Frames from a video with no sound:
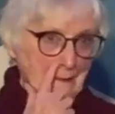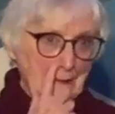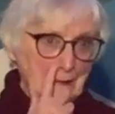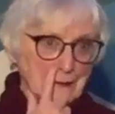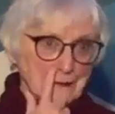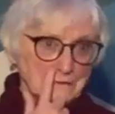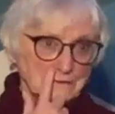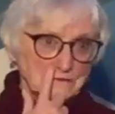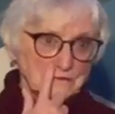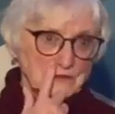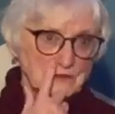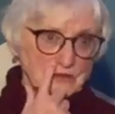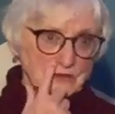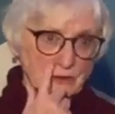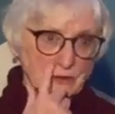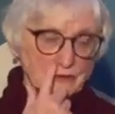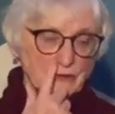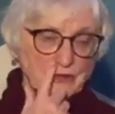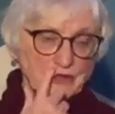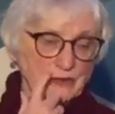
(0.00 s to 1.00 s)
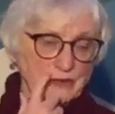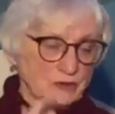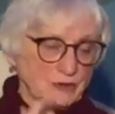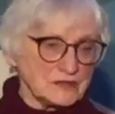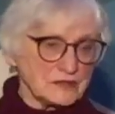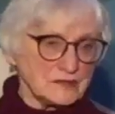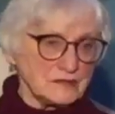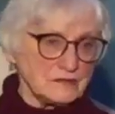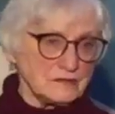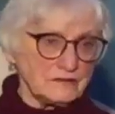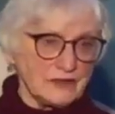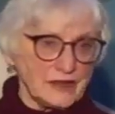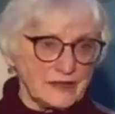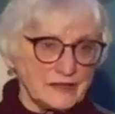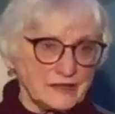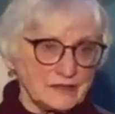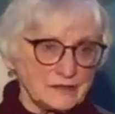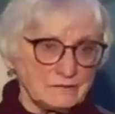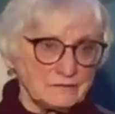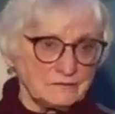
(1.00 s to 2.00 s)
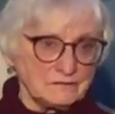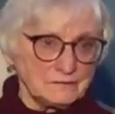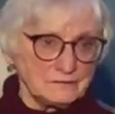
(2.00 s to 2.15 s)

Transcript: Um, so it really was a dividing